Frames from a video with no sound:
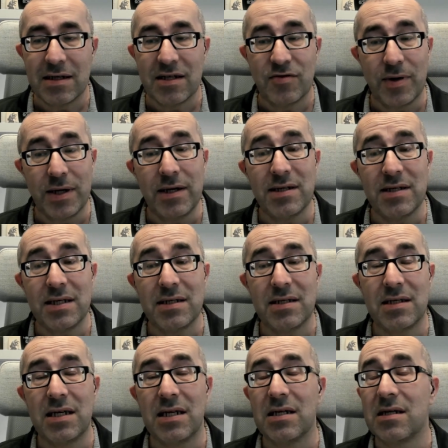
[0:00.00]

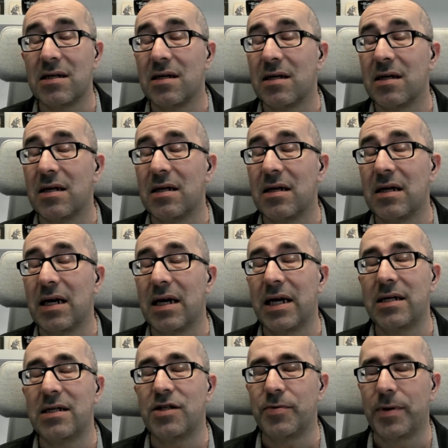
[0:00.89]
2016
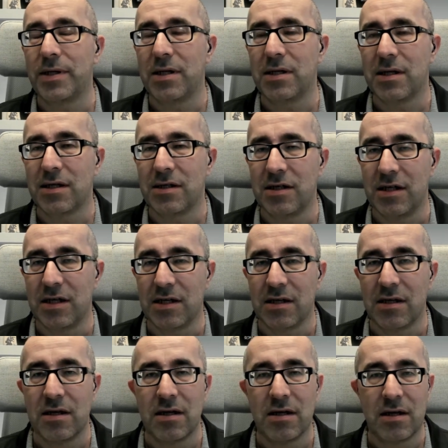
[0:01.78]
and
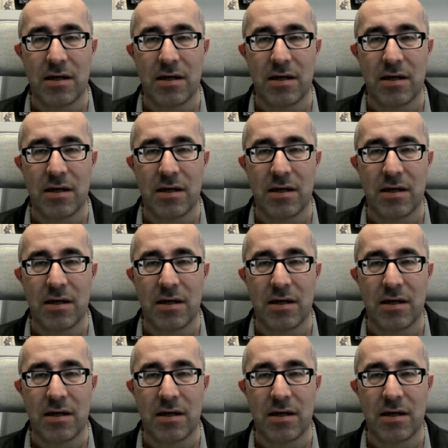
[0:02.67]
2019